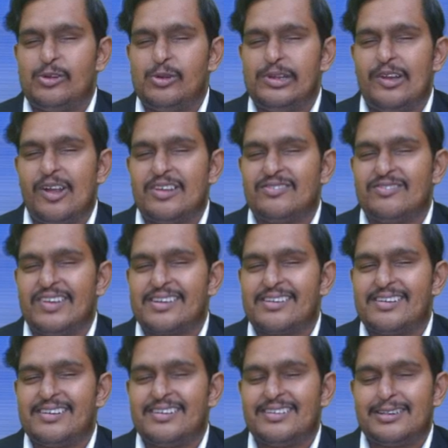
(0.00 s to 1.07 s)
to Elon Musk.
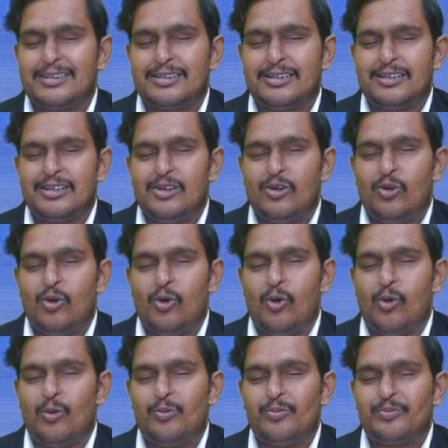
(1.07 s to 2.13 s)

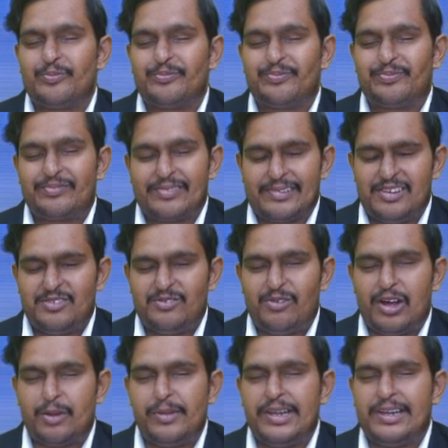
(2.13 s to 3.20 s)
Oh,
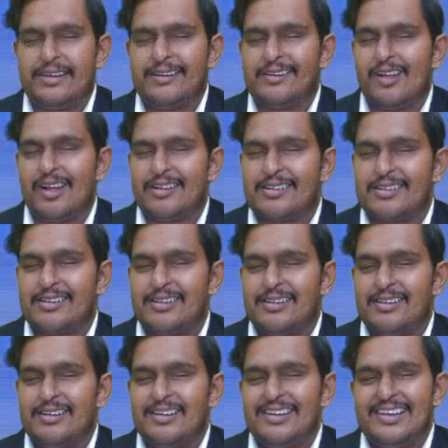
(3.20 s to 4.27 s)
for me it is loss.
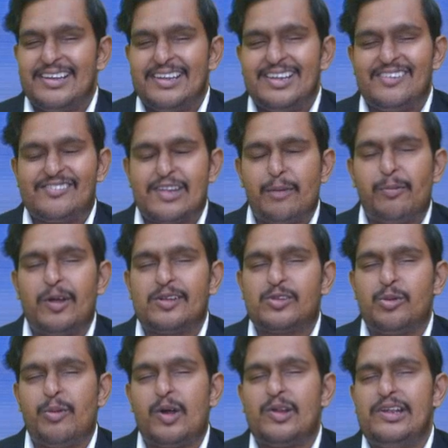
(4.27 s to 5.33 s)
If suppose
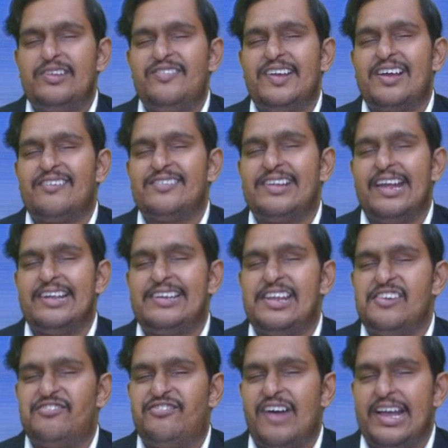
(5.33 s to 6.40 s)
tomorrow it becomes
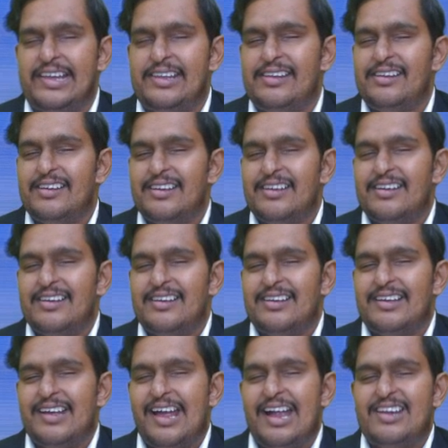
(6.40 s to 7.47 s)
85
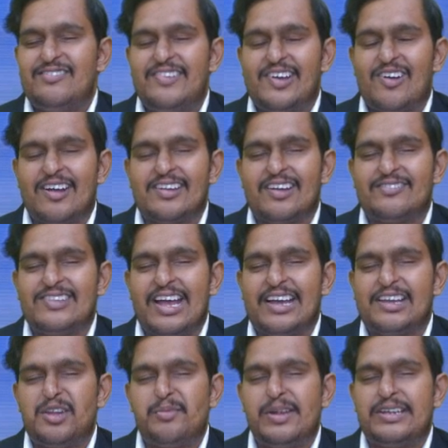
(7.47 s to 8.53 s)
and because of the
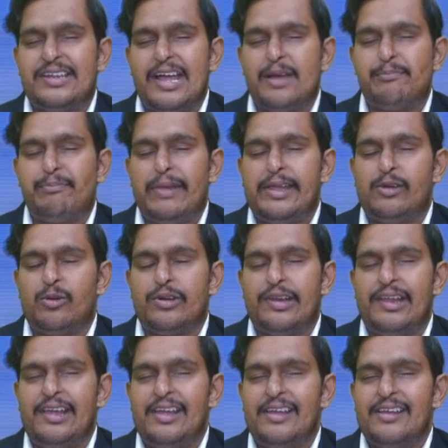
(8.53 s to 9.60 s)
agreement I am paying
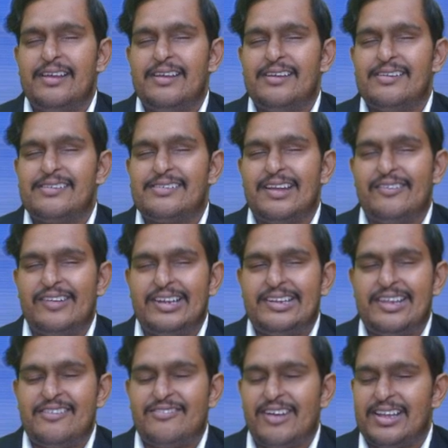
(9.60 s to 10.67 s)
only
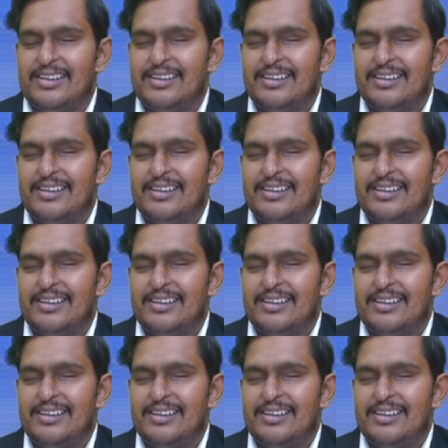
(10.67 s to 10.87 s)
75,